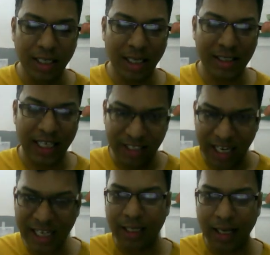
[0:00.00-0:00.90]
that is
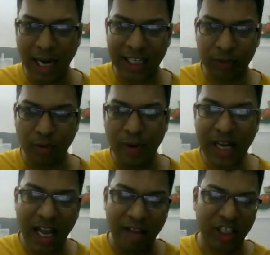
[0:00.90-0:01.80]
running at this moment.
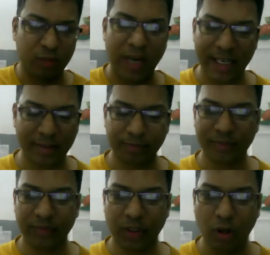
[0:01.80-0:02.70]
I have explained.
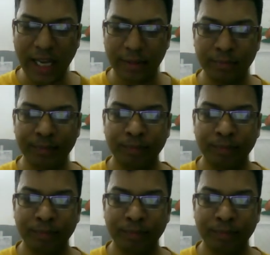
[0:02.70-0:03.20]
Okay.